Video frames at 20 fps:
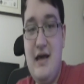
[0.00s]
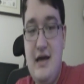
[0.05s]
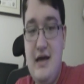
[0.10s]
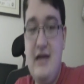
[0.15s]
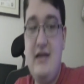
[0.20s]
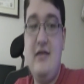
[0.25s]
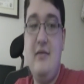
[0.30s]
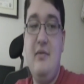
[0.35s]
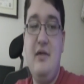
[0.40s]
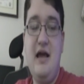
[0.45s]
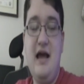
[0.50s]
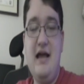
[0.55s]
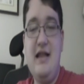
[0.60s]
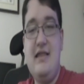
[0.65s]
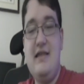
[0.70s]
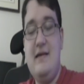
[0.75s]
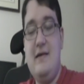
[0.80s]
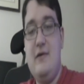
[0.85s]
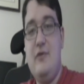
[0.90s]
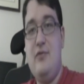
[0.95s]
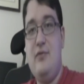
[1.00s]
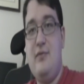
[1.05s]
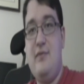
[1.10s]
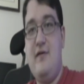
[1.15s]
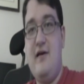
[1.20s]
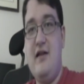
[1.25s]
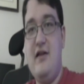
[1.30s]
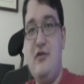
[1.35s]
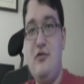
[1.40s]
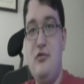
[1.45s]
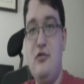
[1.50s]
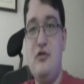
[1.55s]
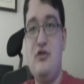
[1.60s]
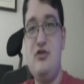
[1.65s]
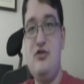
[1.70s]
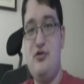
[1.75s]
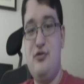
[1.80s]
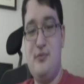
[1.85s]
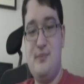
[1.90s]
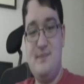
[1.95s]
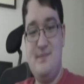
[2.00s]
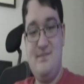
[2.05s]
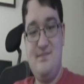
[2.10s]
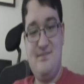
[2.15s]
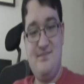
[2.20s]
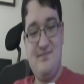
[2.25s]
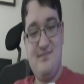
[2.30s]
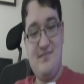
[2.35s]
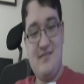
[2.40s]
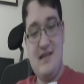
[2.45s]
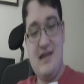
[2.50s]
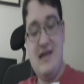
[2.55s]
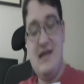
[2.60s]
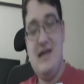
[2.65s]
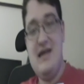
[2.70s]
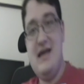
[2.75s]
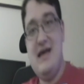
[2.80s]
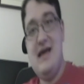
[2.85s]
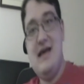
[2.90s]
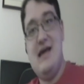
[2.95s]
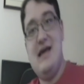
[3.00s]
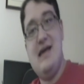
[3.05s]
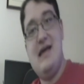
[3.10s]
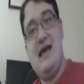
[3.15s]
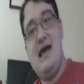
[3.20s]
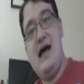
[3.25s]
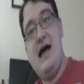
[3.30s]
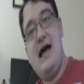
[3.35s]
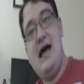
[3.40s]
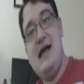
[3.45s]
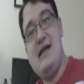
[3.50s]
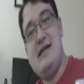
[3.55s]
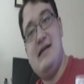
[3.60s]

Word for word: and something I think you would find cool too. Codd